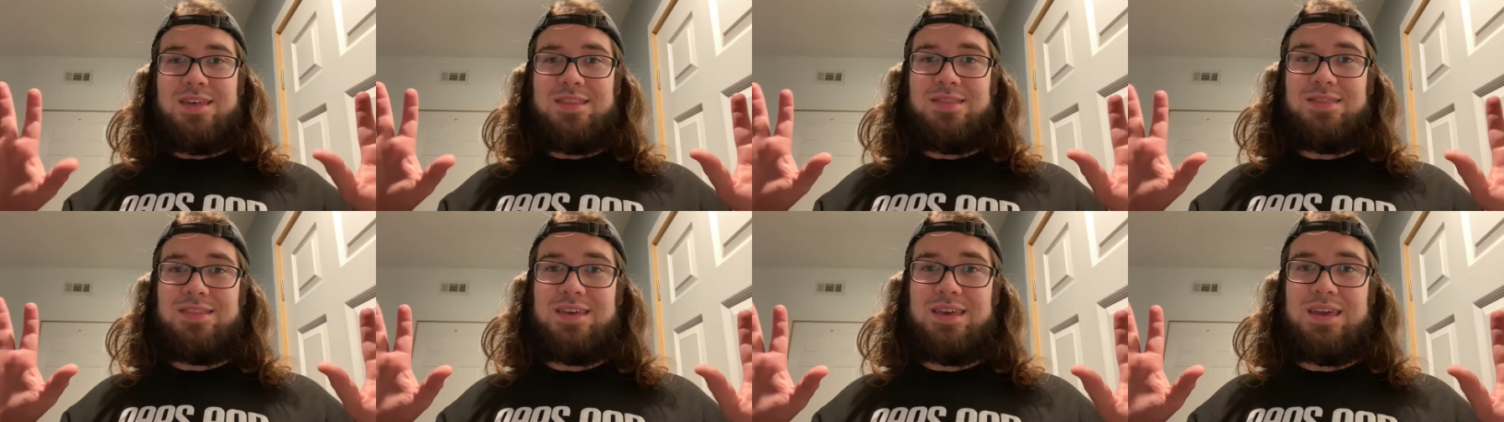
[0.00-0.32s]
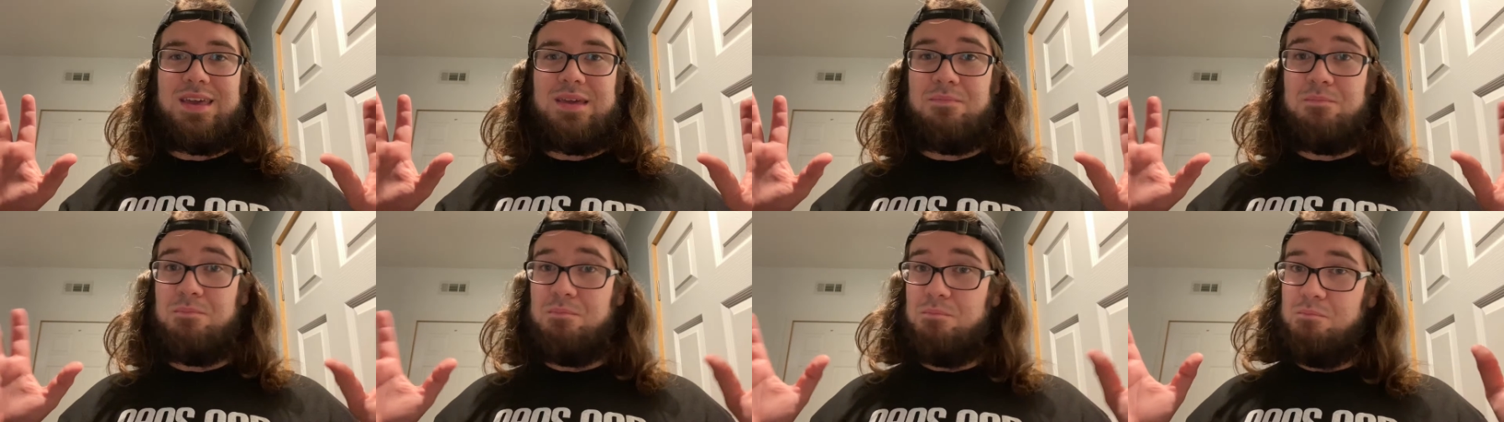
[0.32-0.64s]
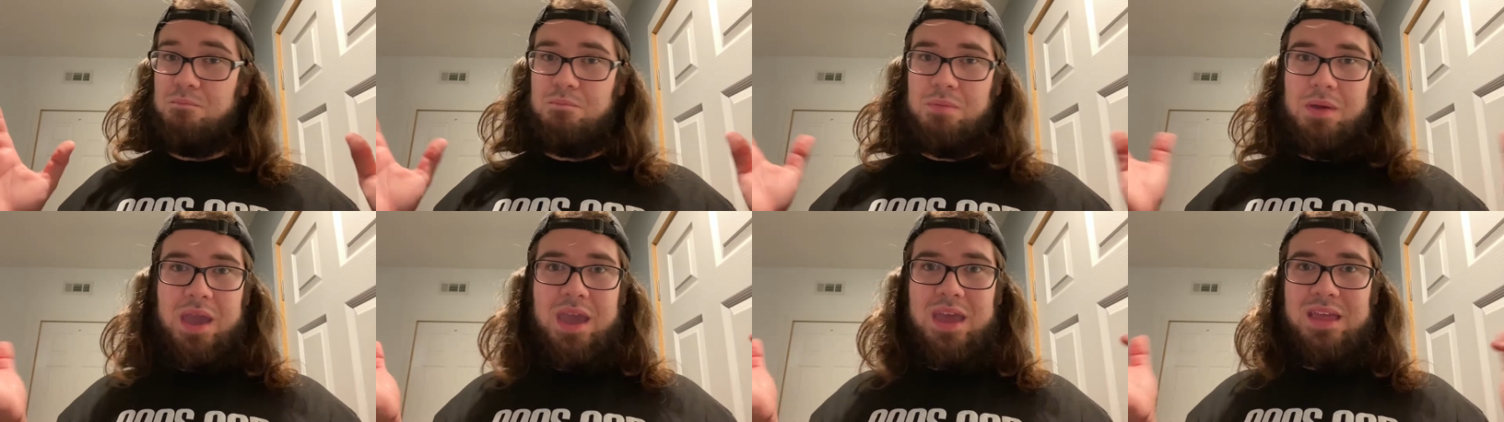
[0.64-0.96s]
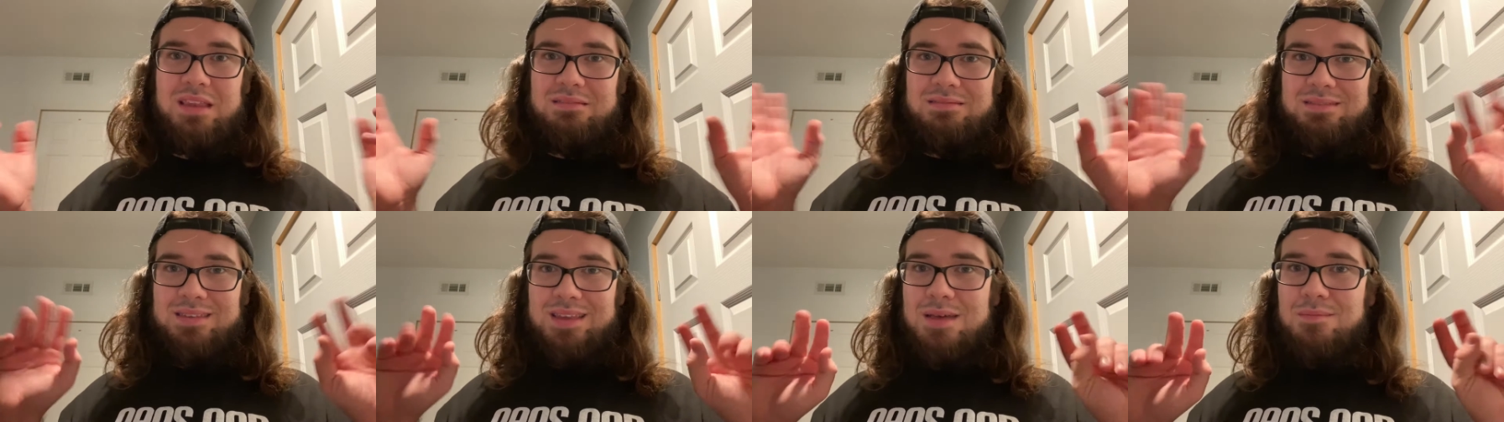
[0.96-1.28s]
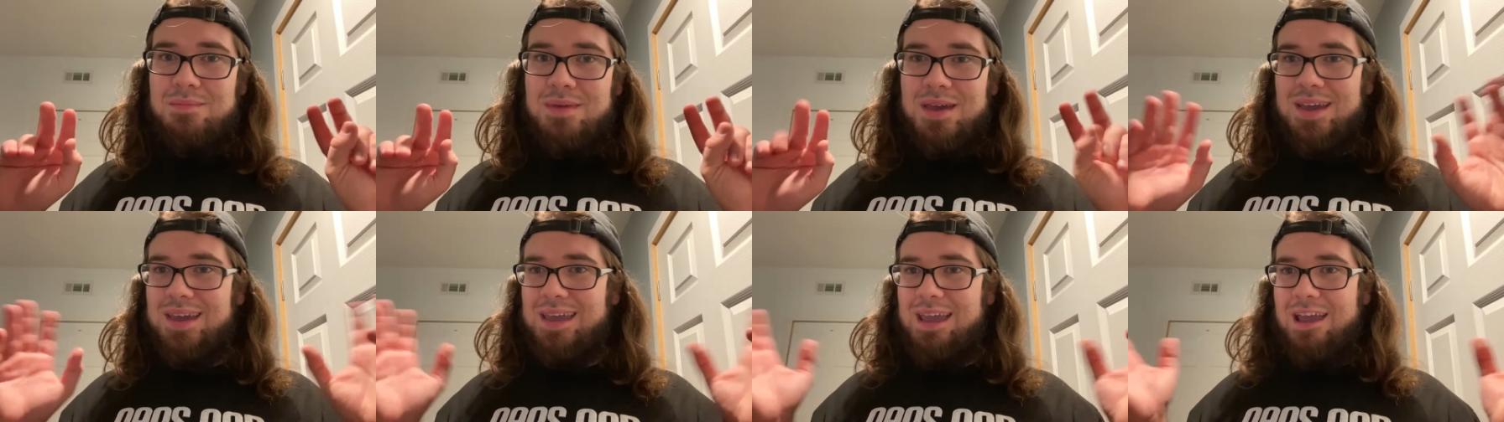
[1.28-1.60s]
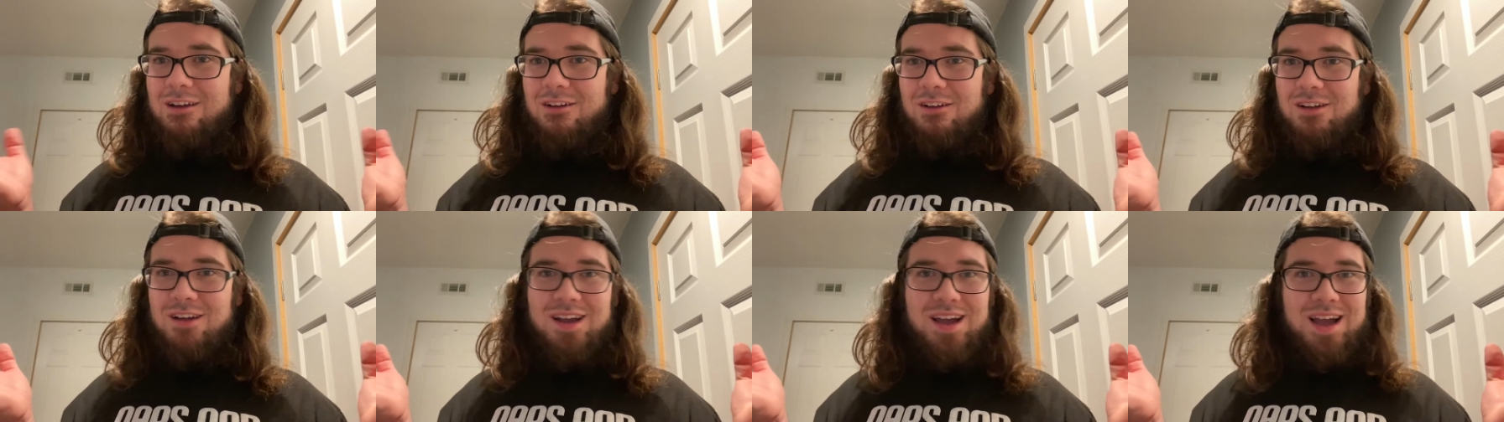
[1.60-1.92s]
the pandemic
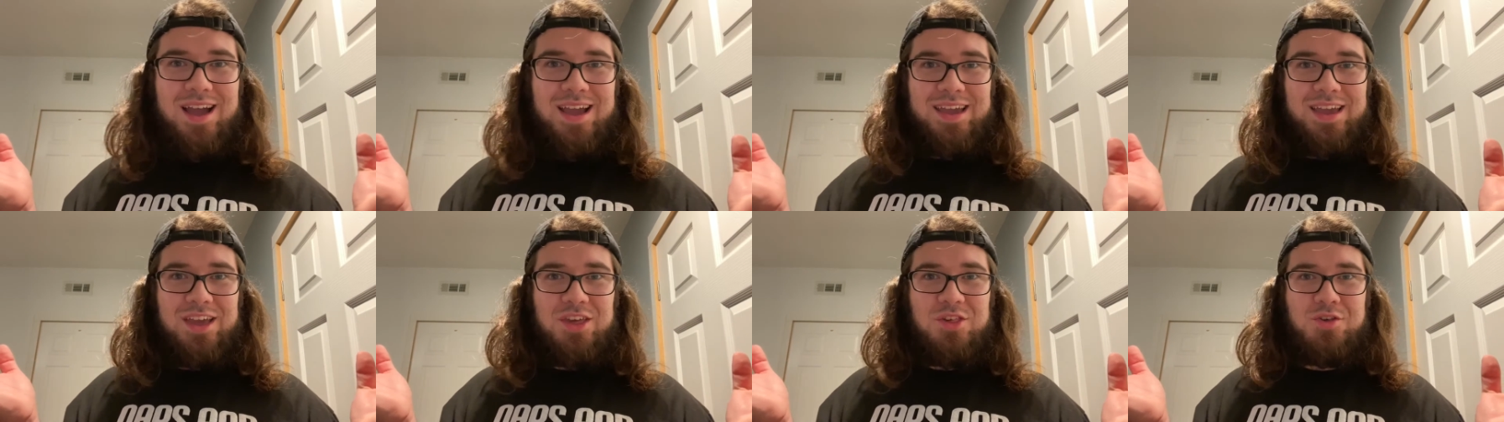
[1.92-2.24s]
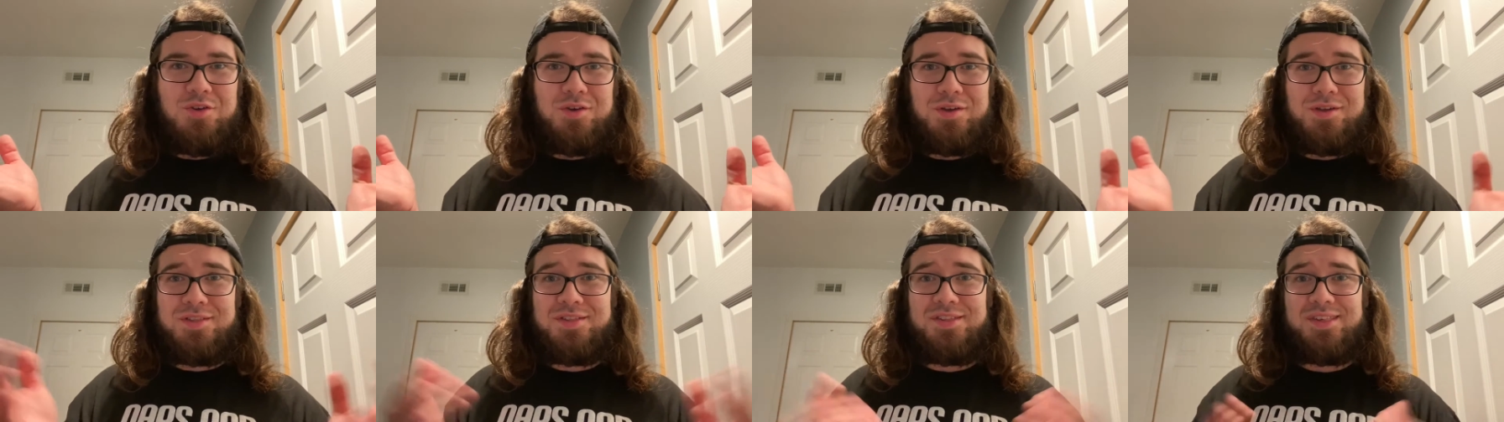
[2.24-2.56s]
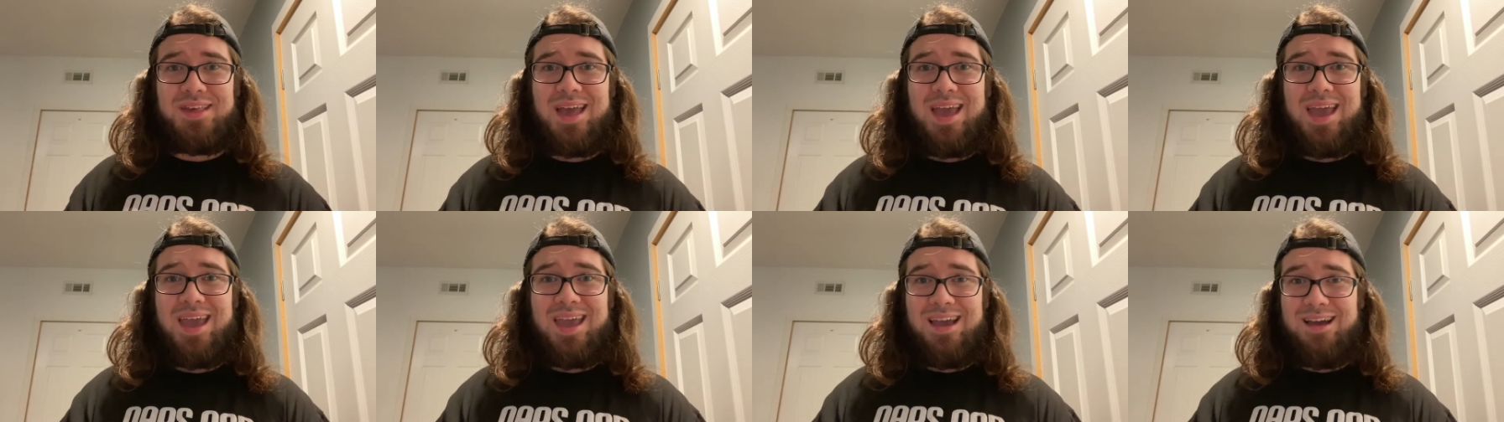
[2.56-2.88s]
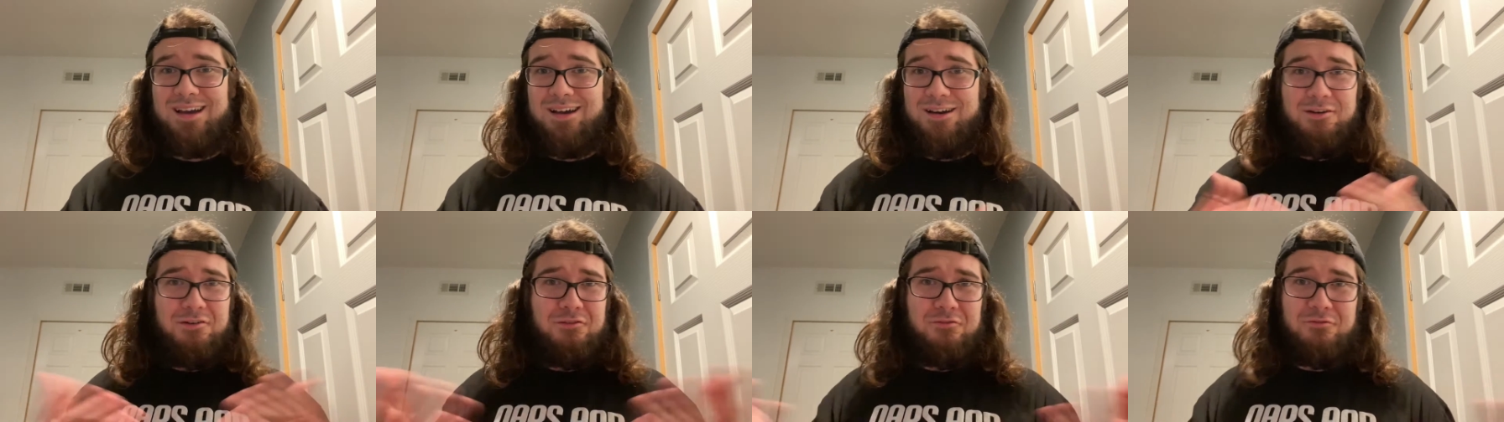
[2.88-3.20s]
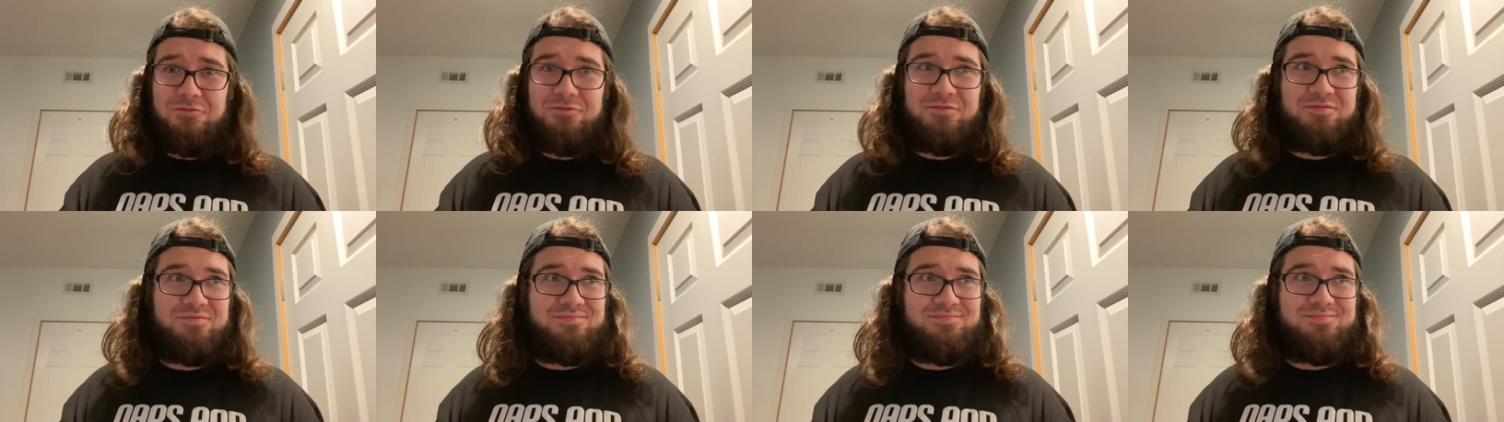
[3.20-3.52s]
era, I guess you could say, of